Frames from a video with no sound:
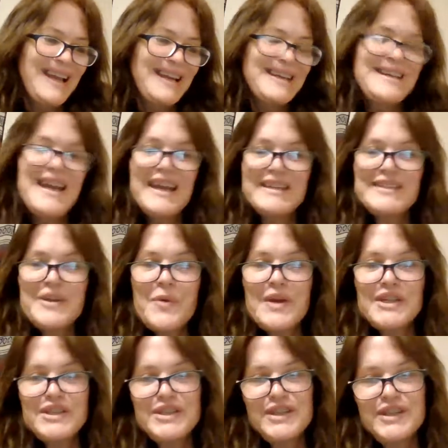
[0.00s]
Next
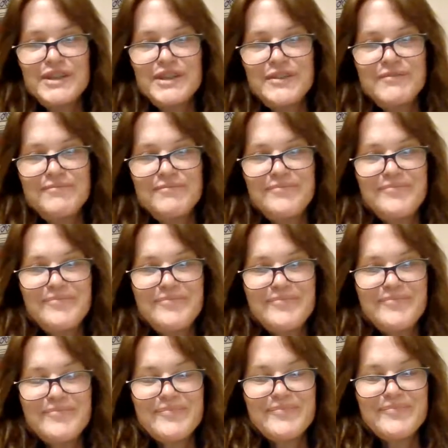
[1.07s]
question.
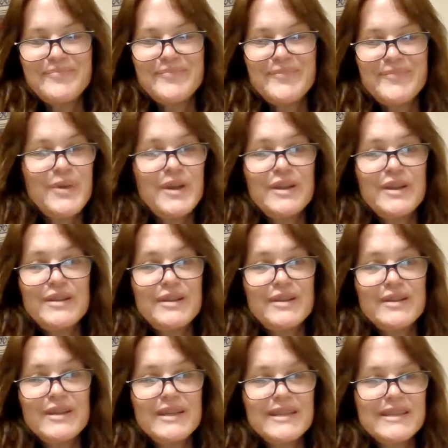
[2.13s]
We're going to do
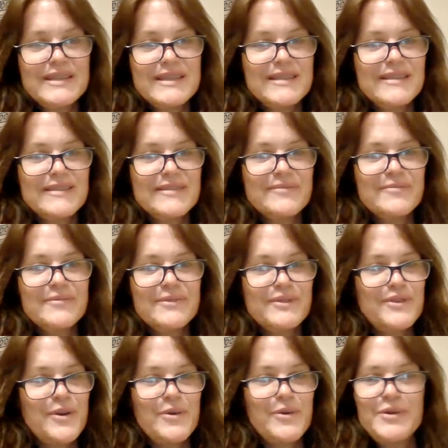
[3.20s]
this.
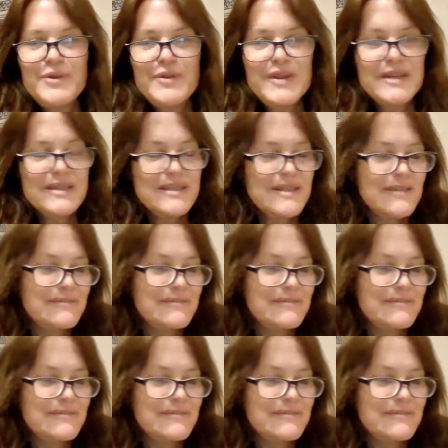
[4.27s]
So do this.